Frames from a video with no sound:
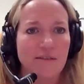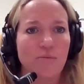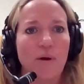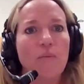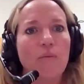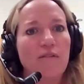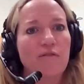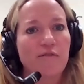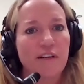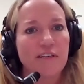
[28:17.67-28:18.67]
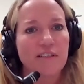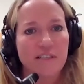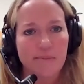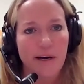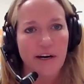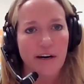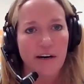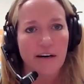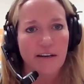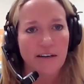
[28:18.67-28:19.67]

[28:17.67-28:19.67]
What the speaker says: And when we feel despair,